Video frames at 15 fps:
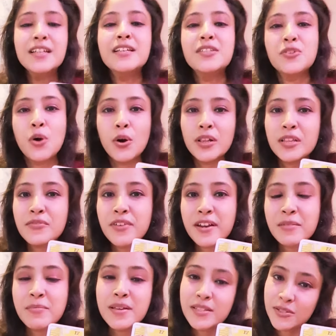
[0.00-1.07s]
So all the
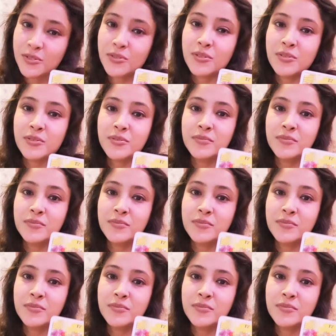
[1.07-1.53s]
very best to you.